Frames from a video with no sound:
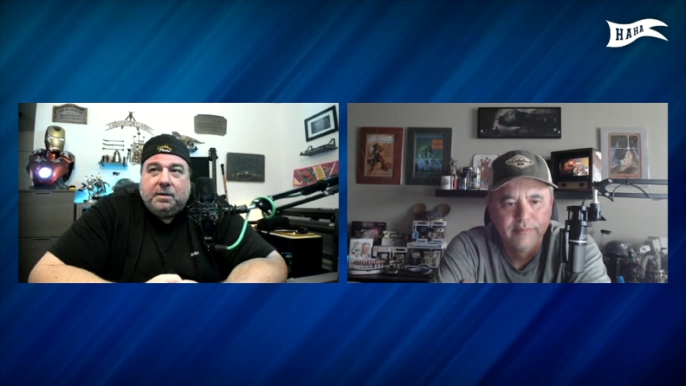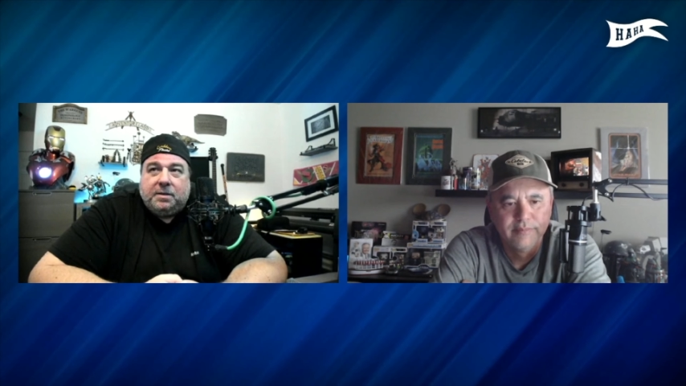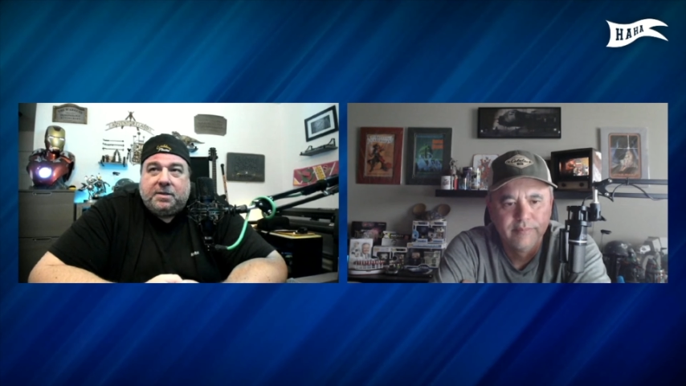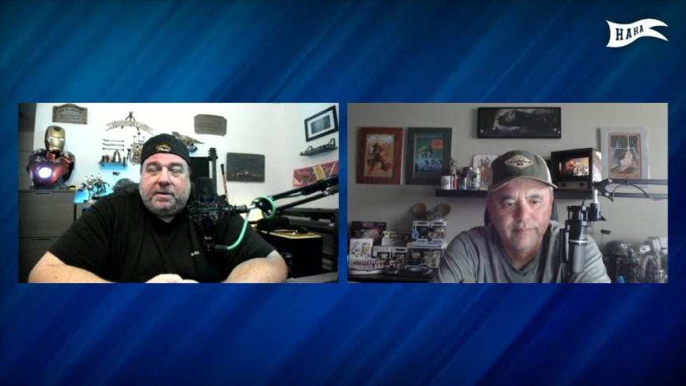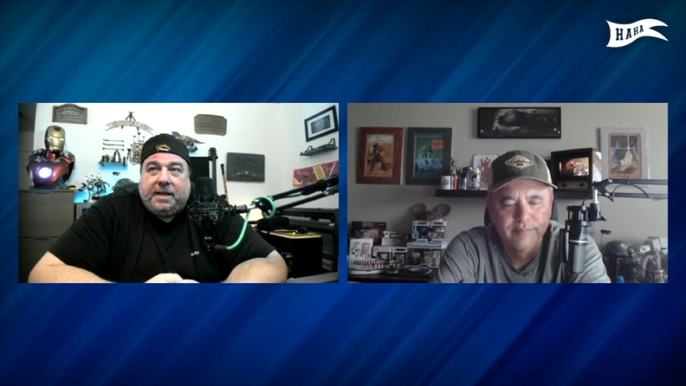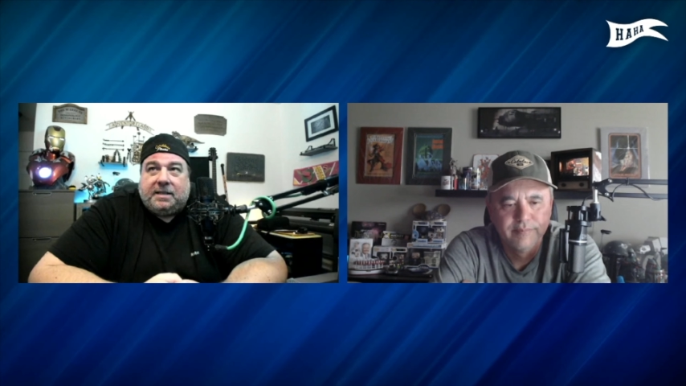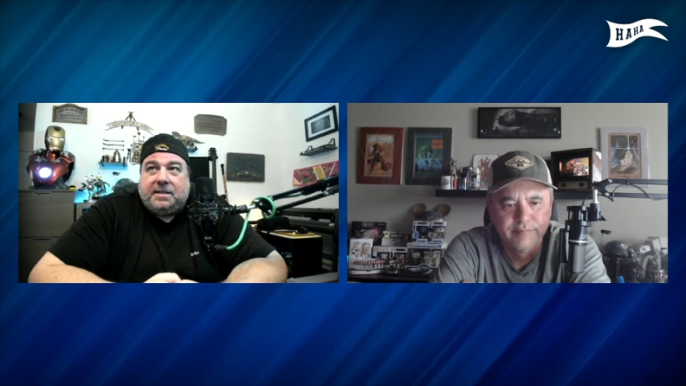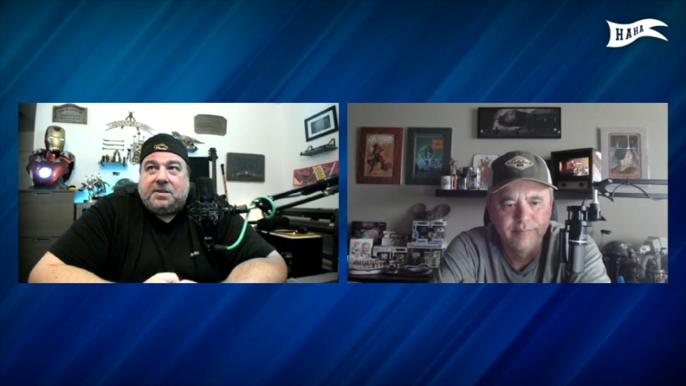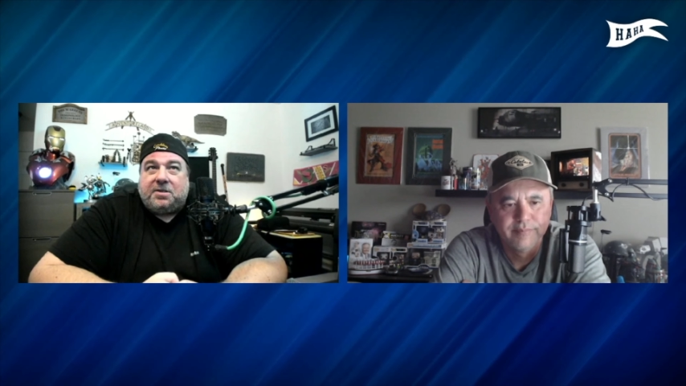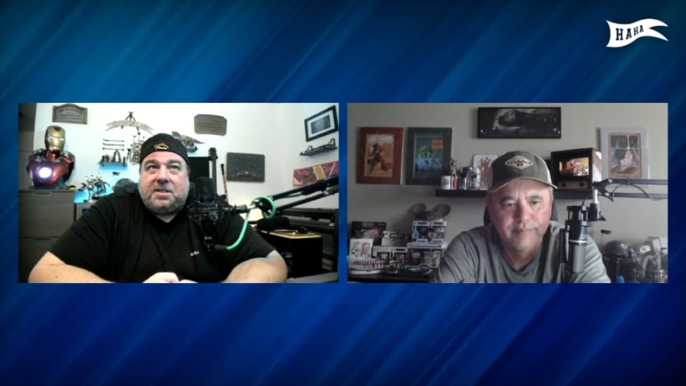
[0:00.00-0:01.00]
Speaker 1: So yeah,
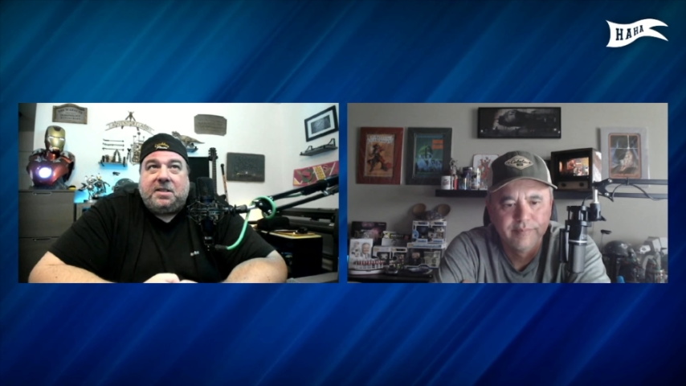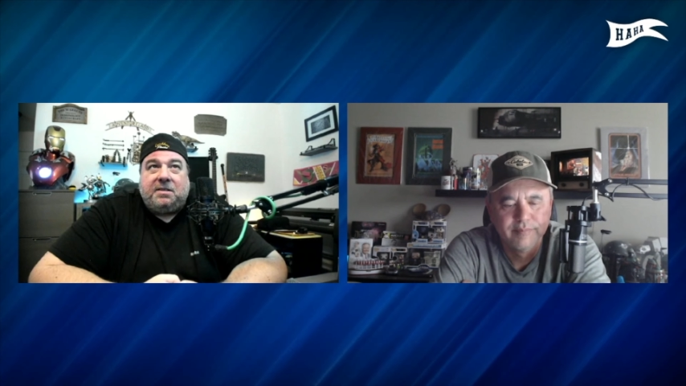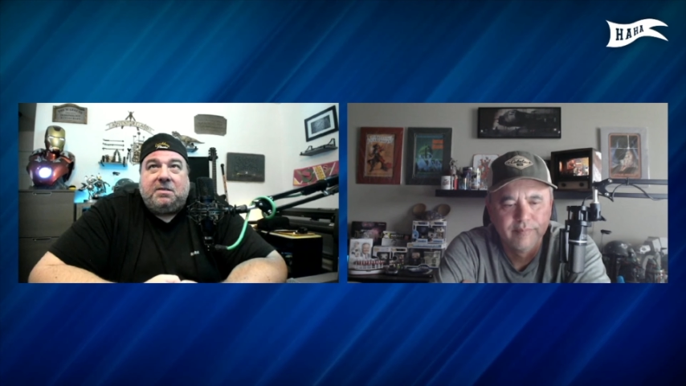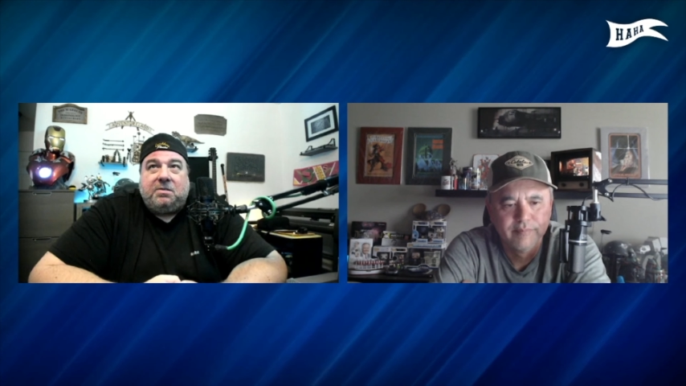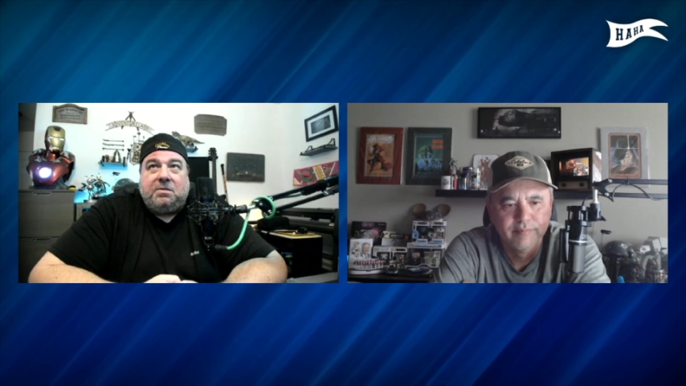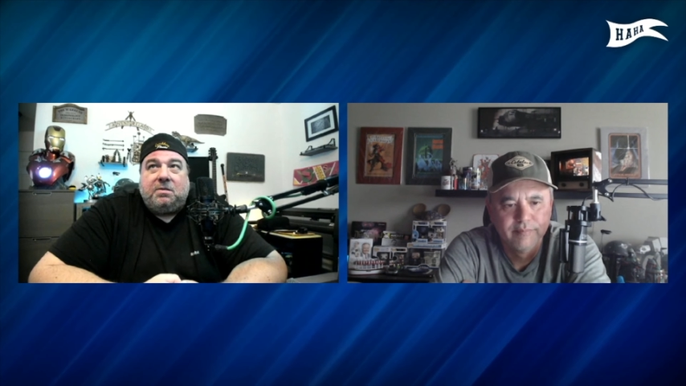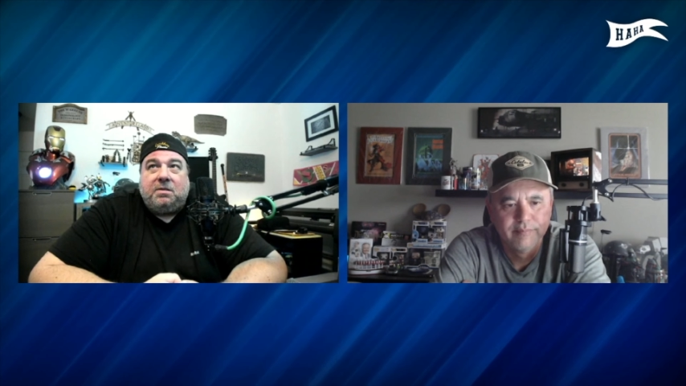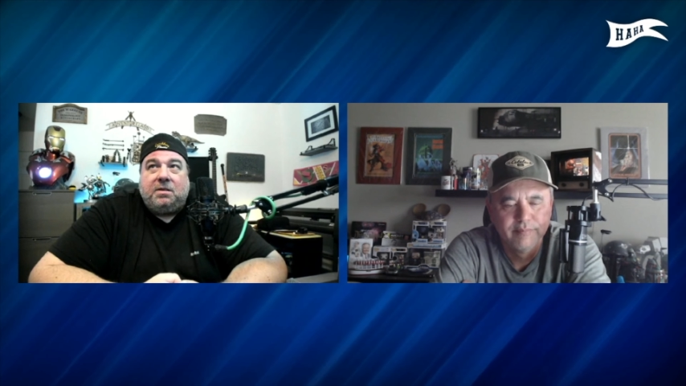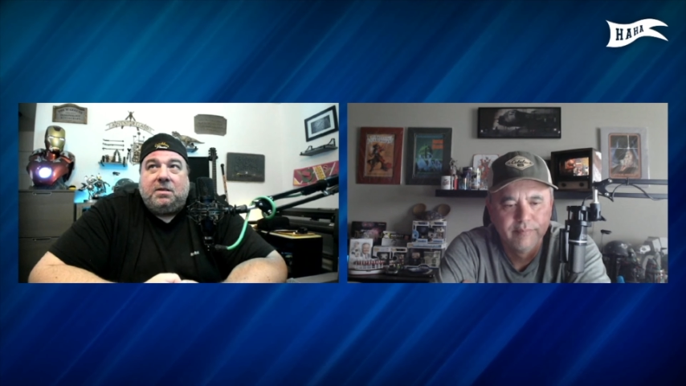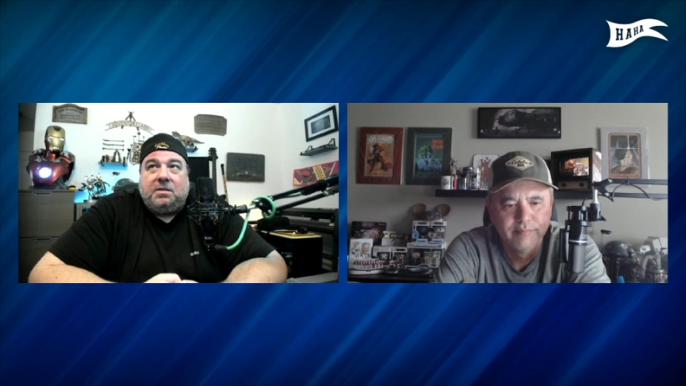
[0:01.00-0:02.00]
it's interesting
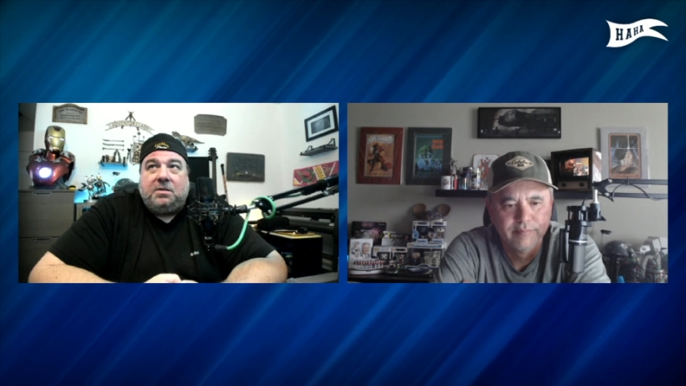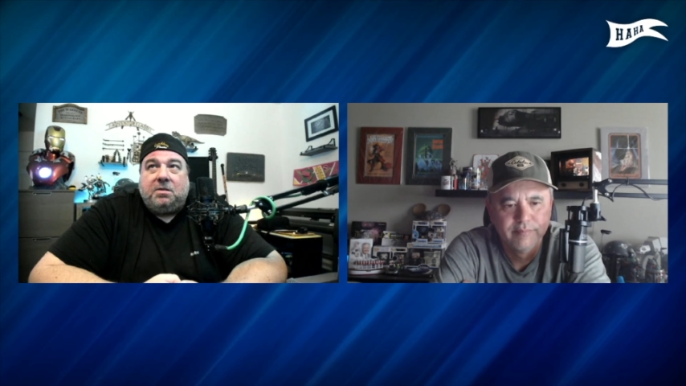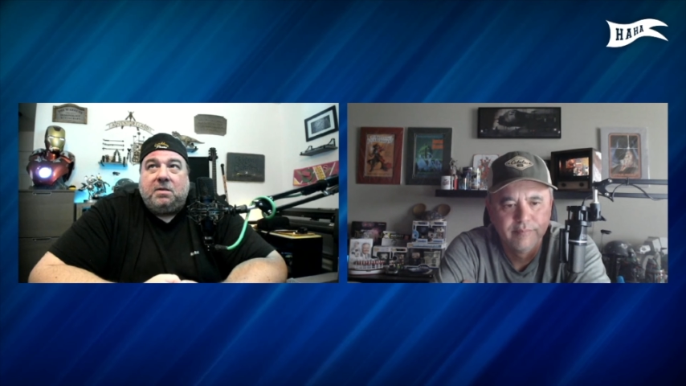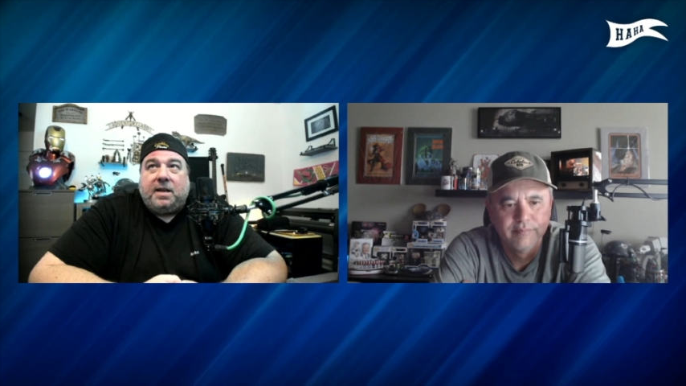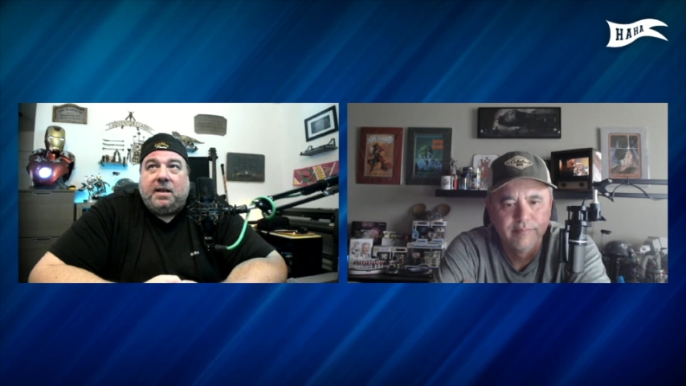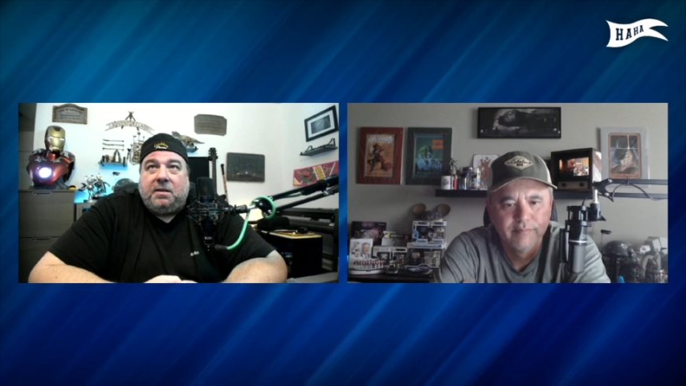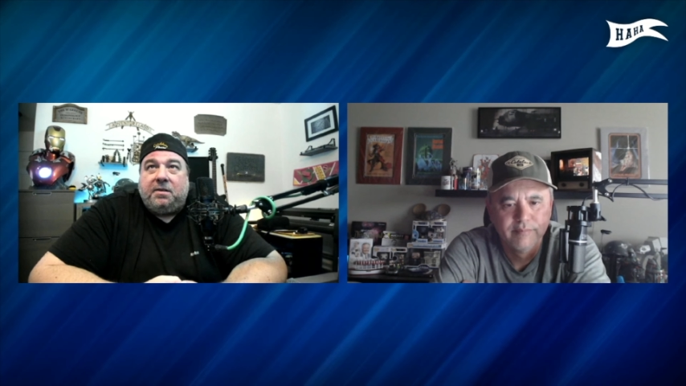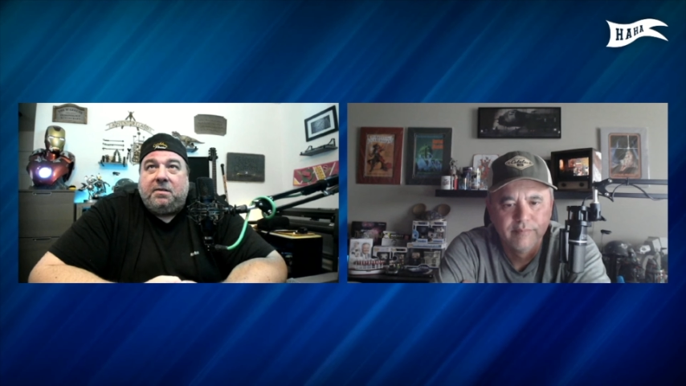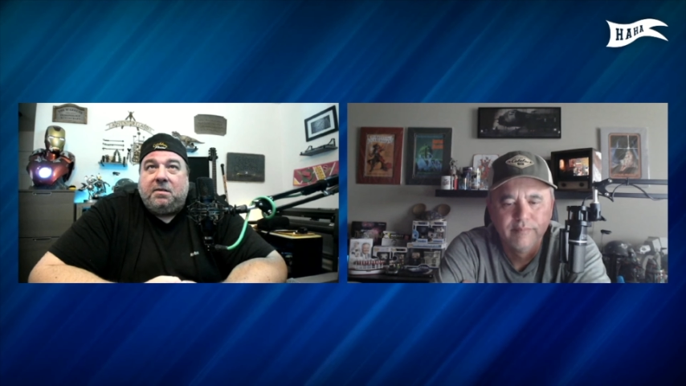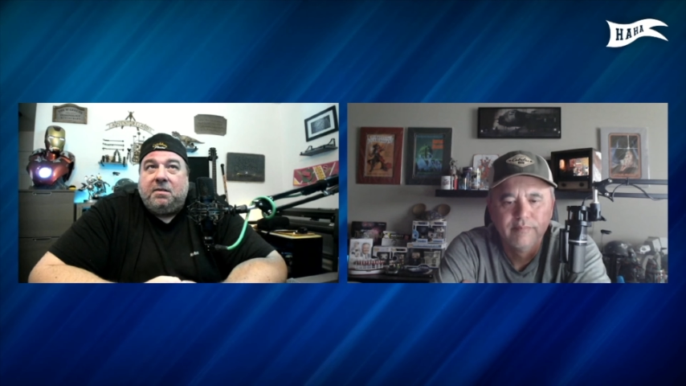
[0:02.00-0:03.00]
to look at, and